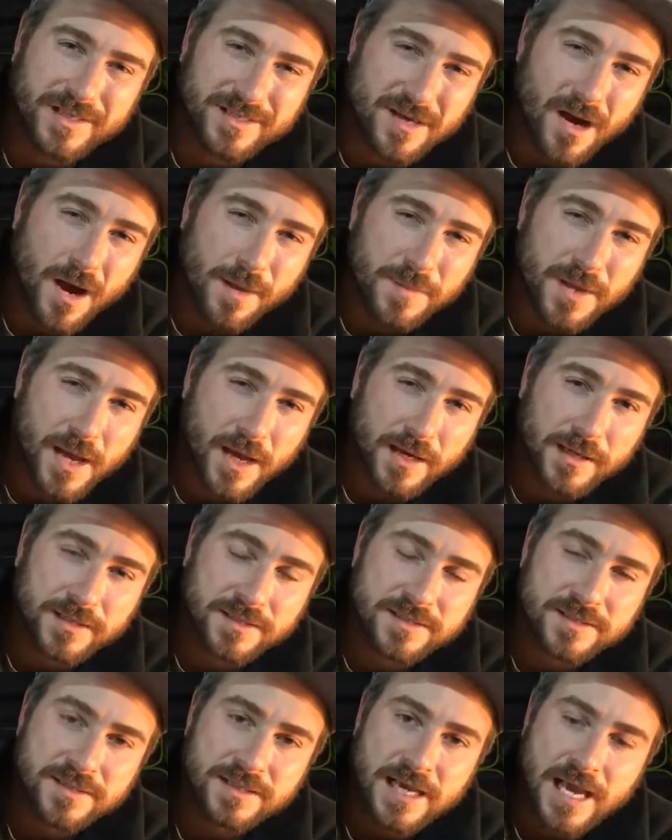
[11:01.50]
type
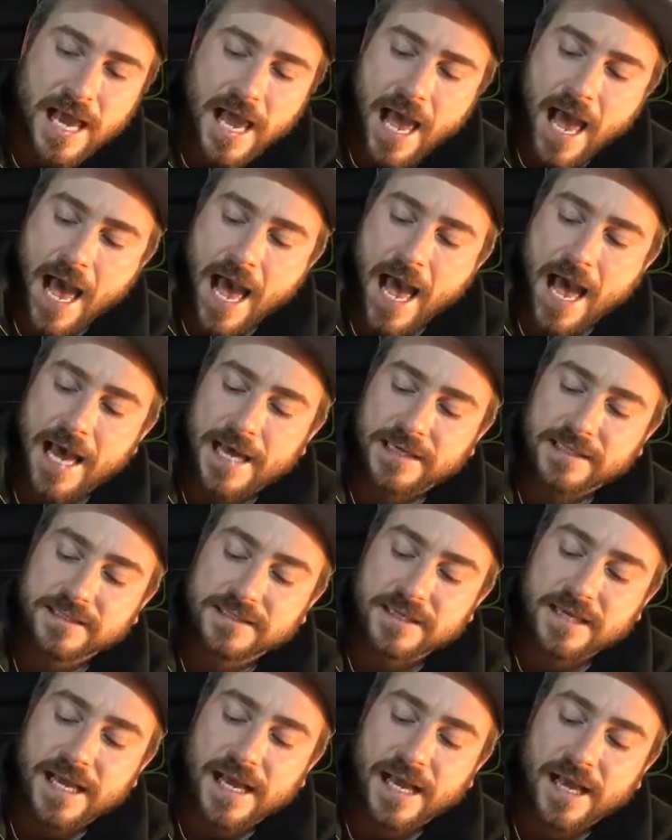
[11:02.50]
colours,
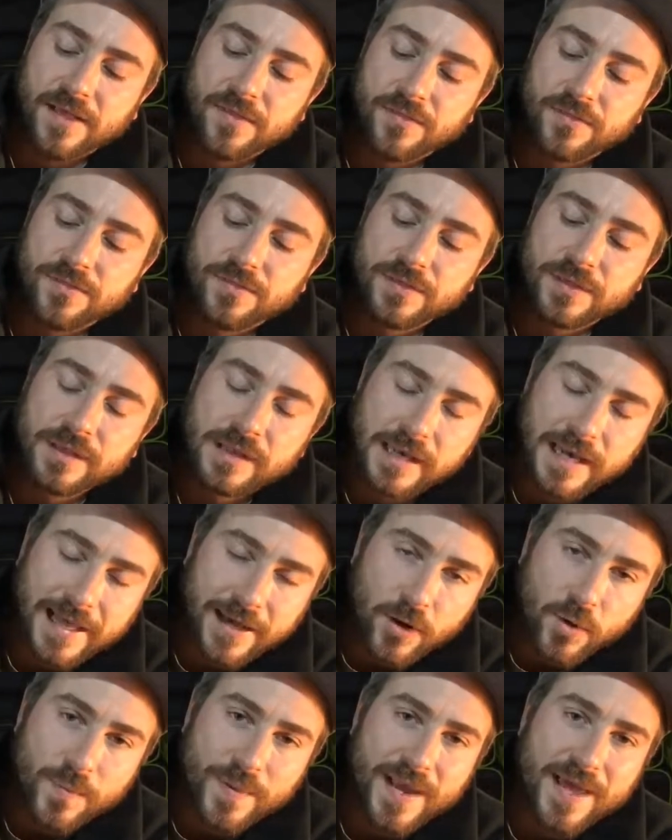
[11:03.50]
and
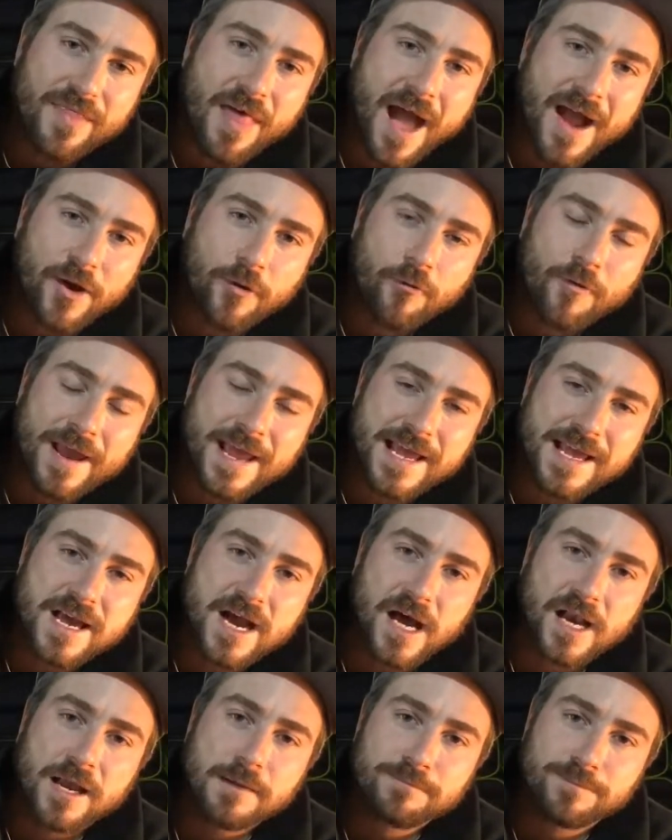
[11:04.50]
little bit of that green
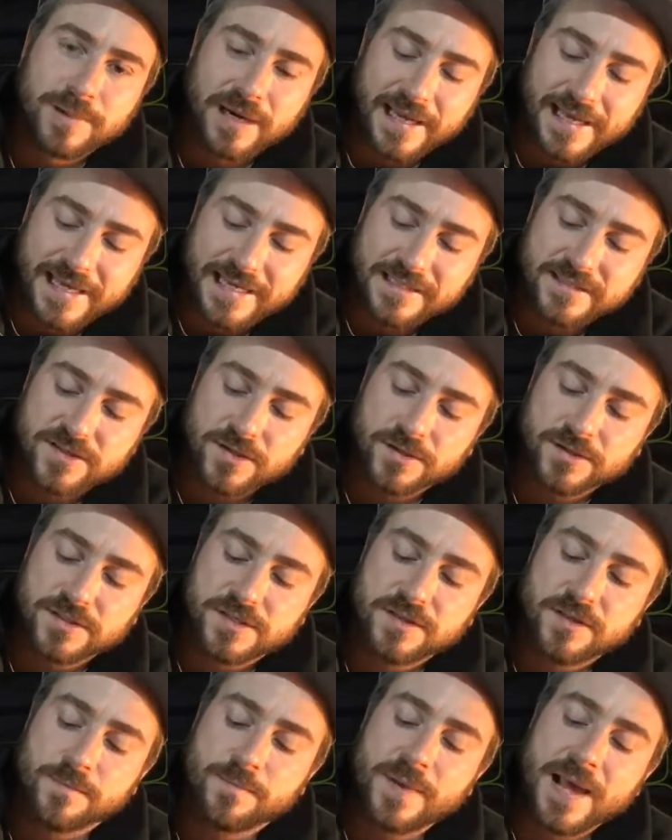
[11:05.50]
colour bleeds
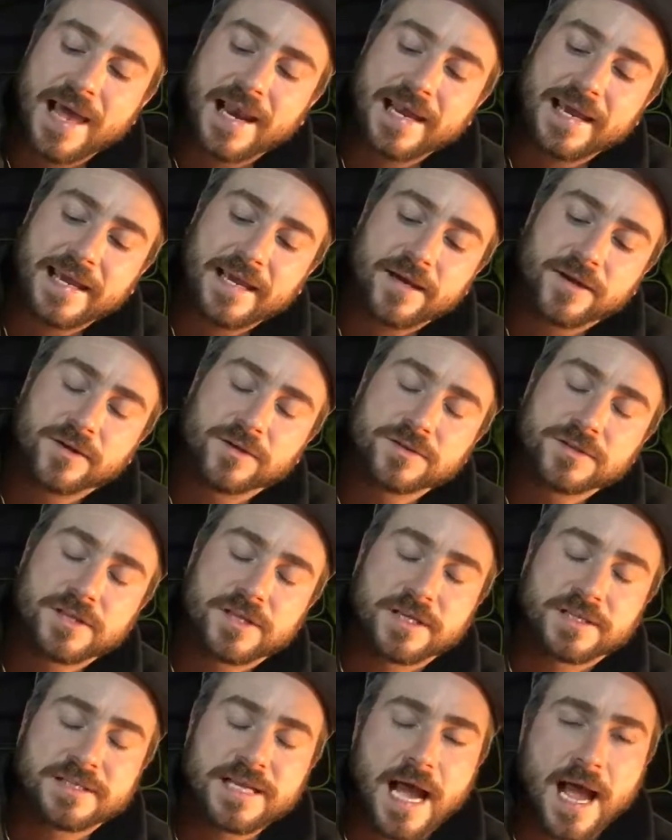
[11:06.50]
onto the belly and onto
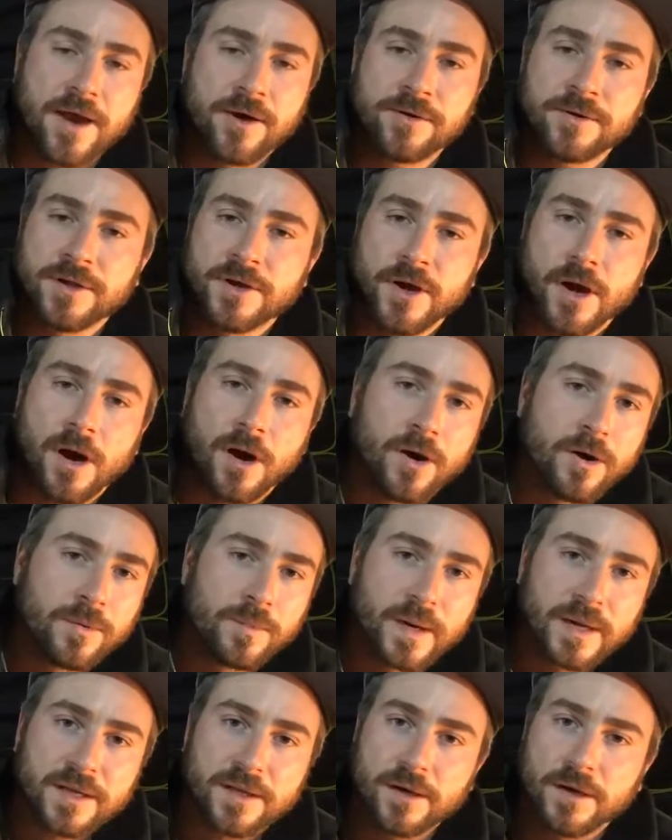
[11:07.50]
the tail, and oh
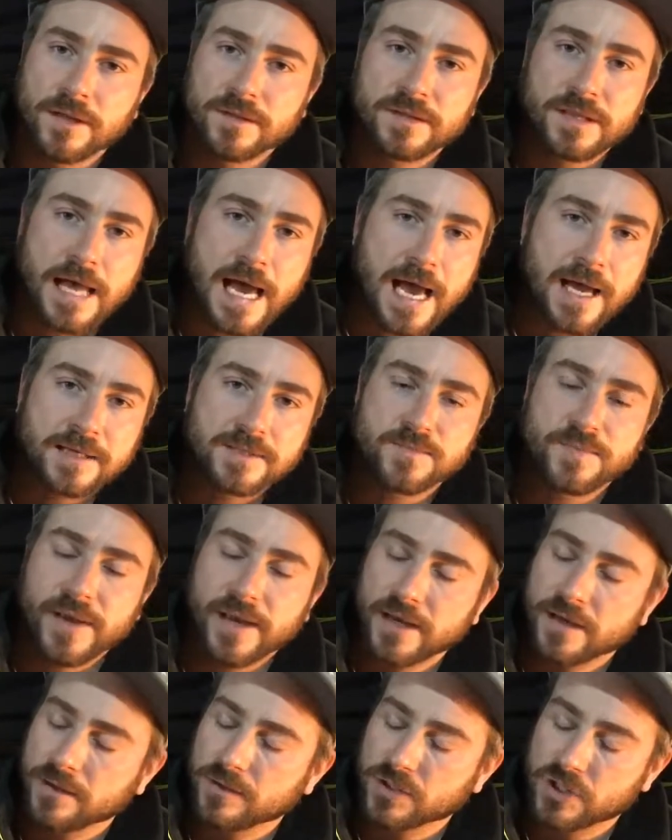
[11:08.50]
my god, that has
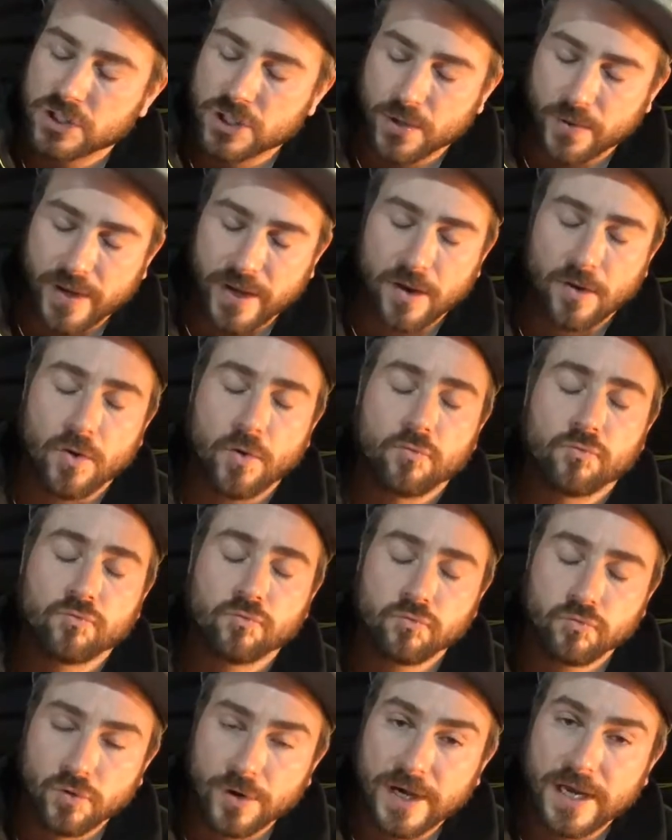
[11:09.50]
been doing
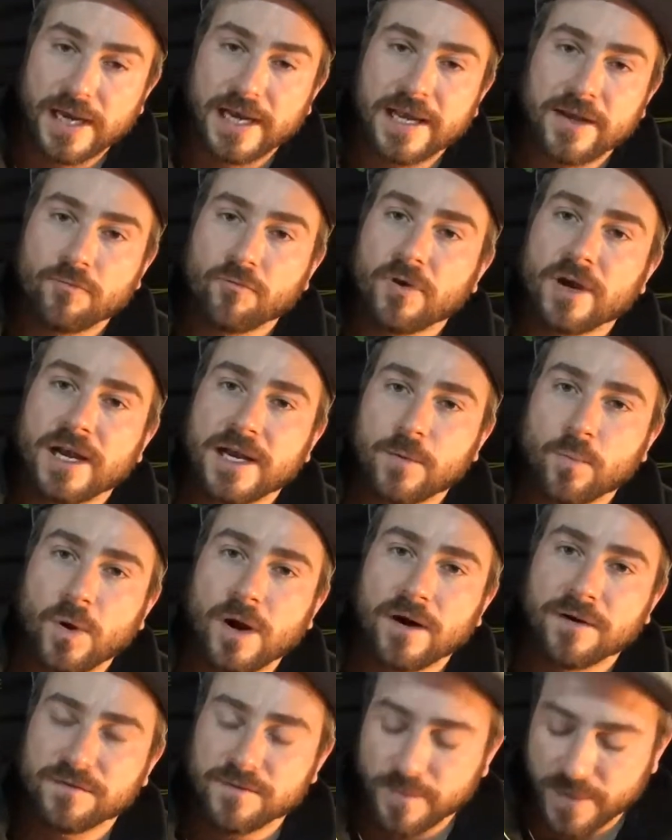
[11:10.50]
really, really
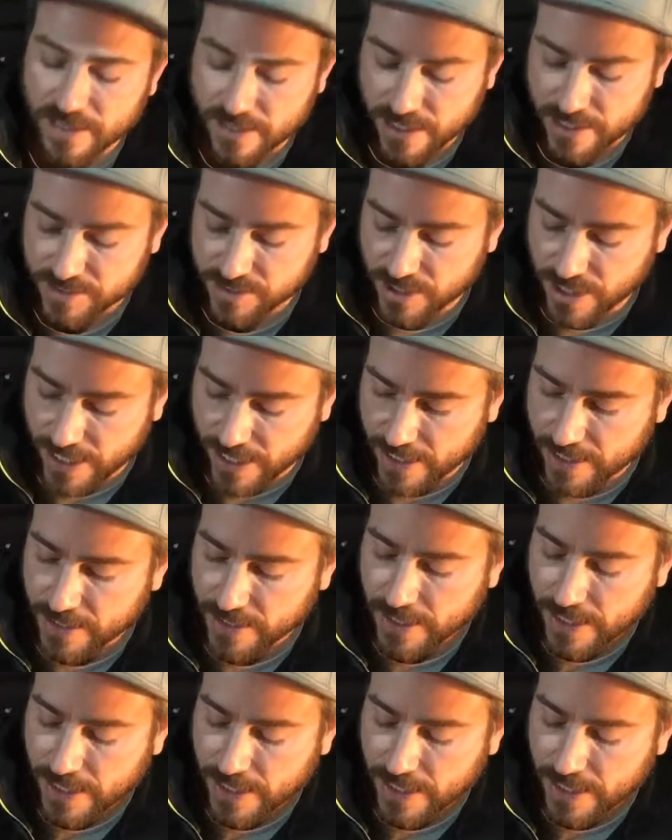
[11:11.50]
well for me this year.